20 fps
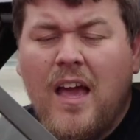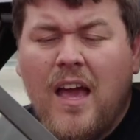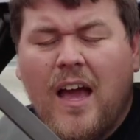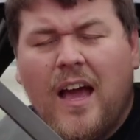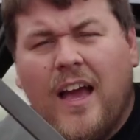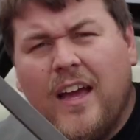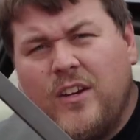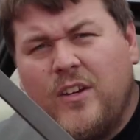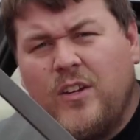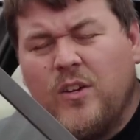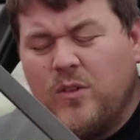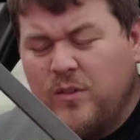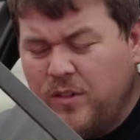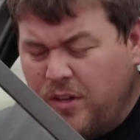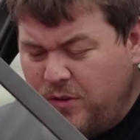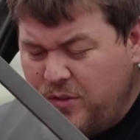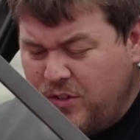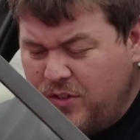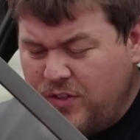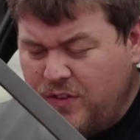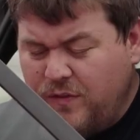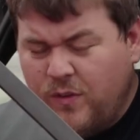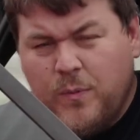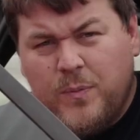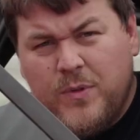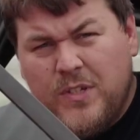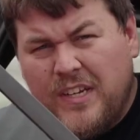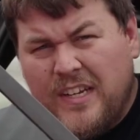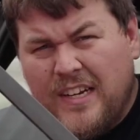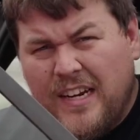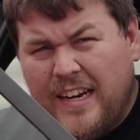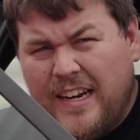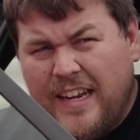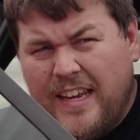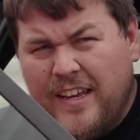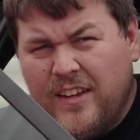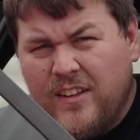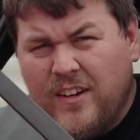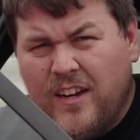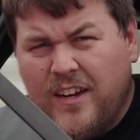And you'll notice, if you're
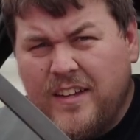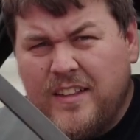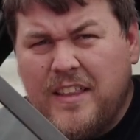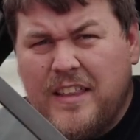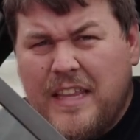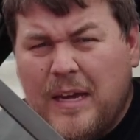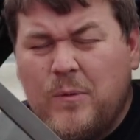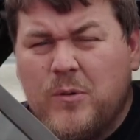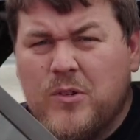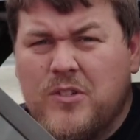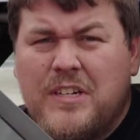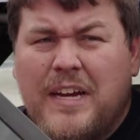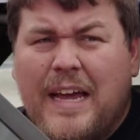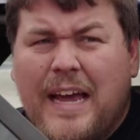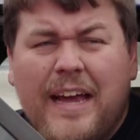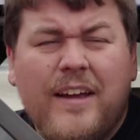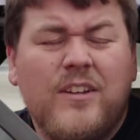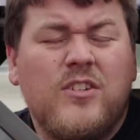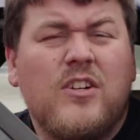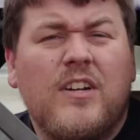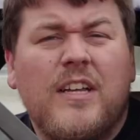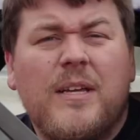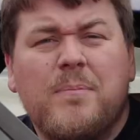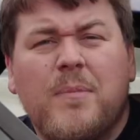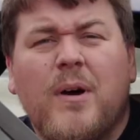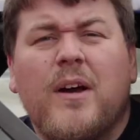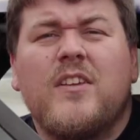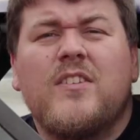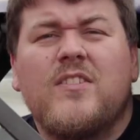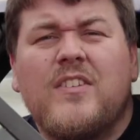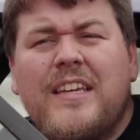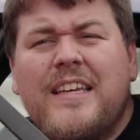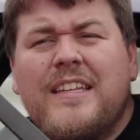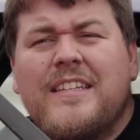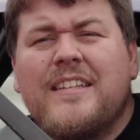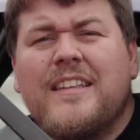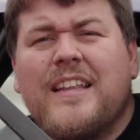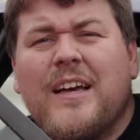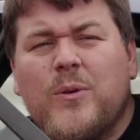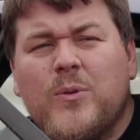particularly eagle-eyed, that that wasn't actually my seat.
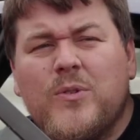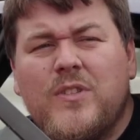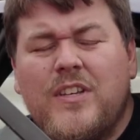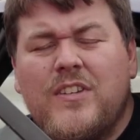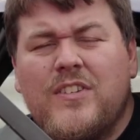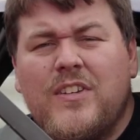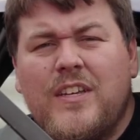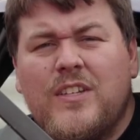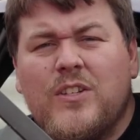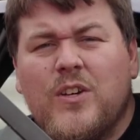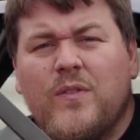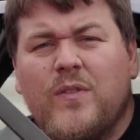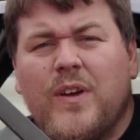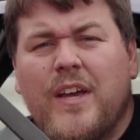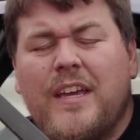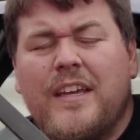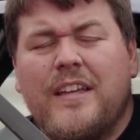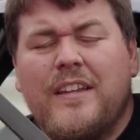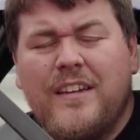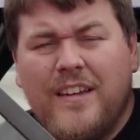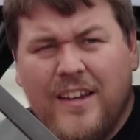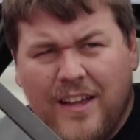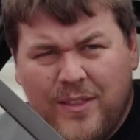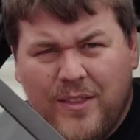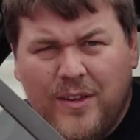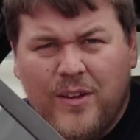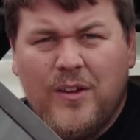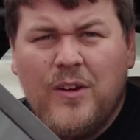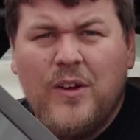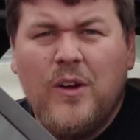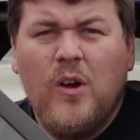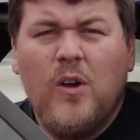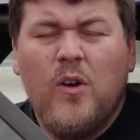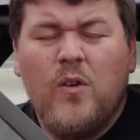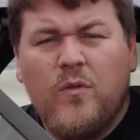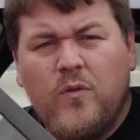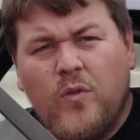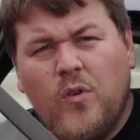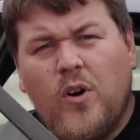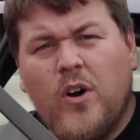That was the seat of another
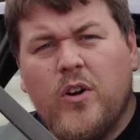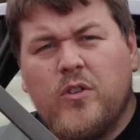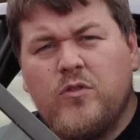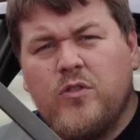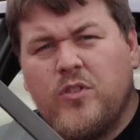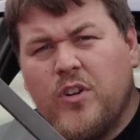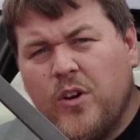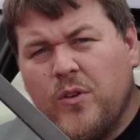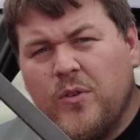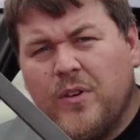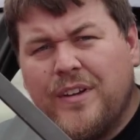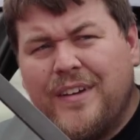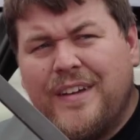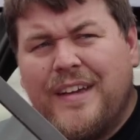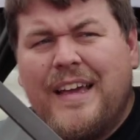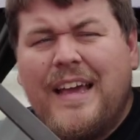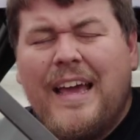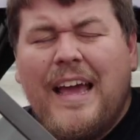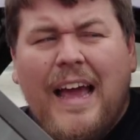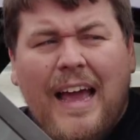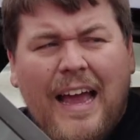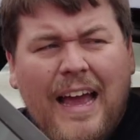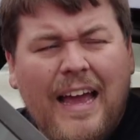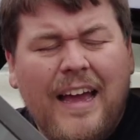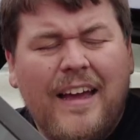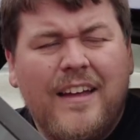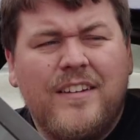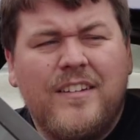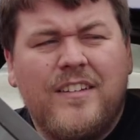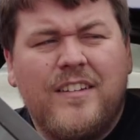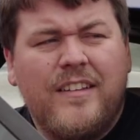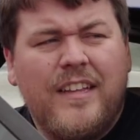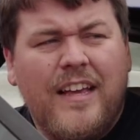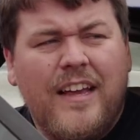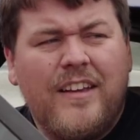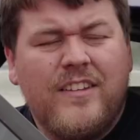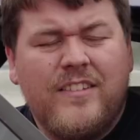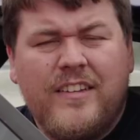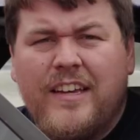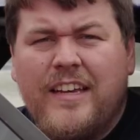400 owner, and
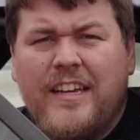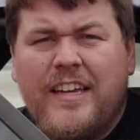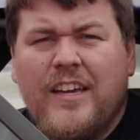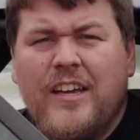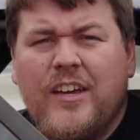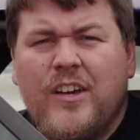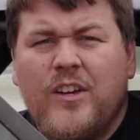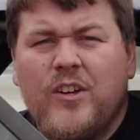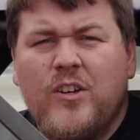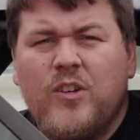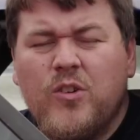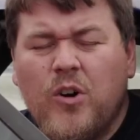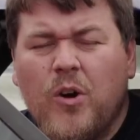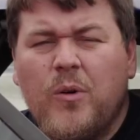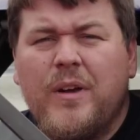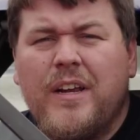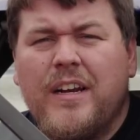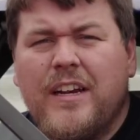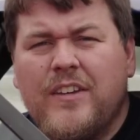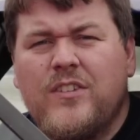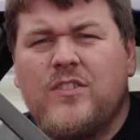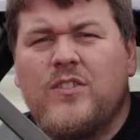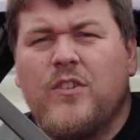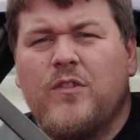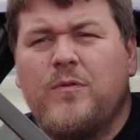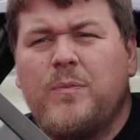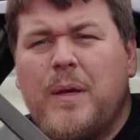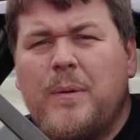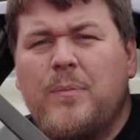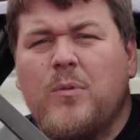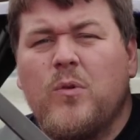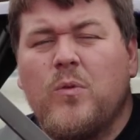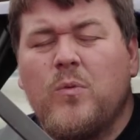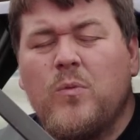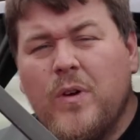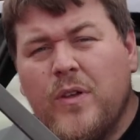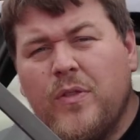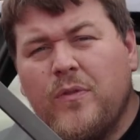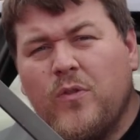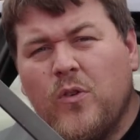there's a growing list of people
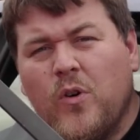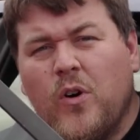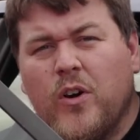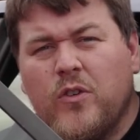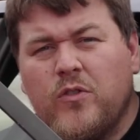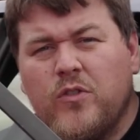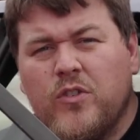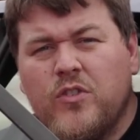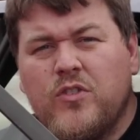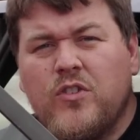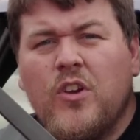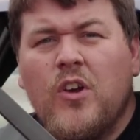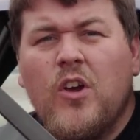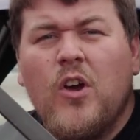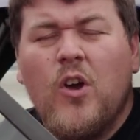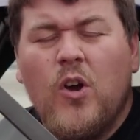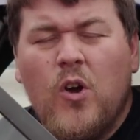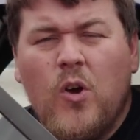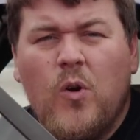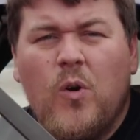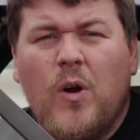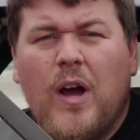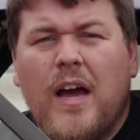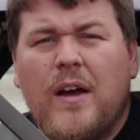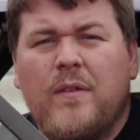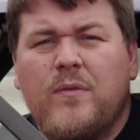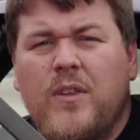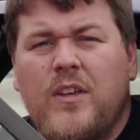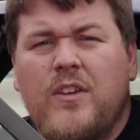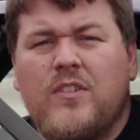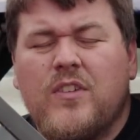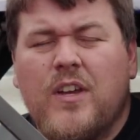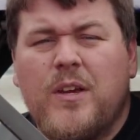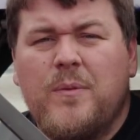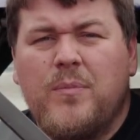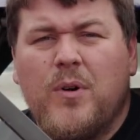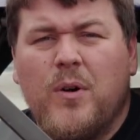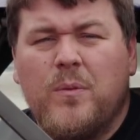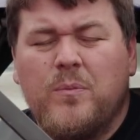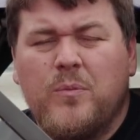with 400s who have the same
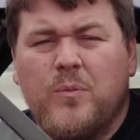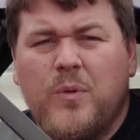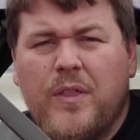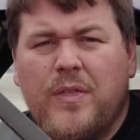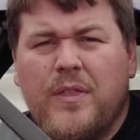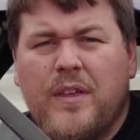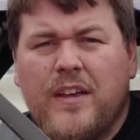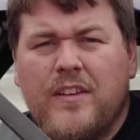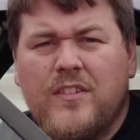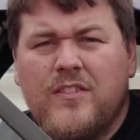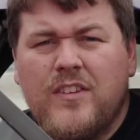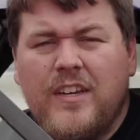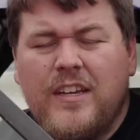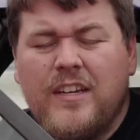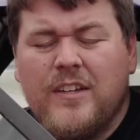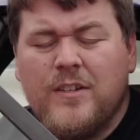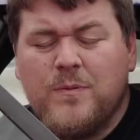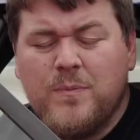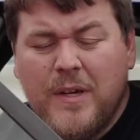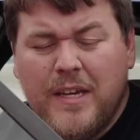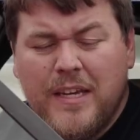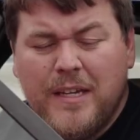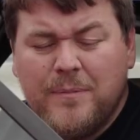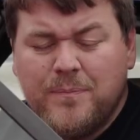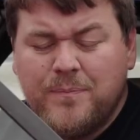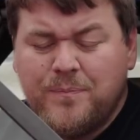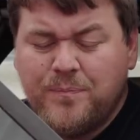problem with their seat as me.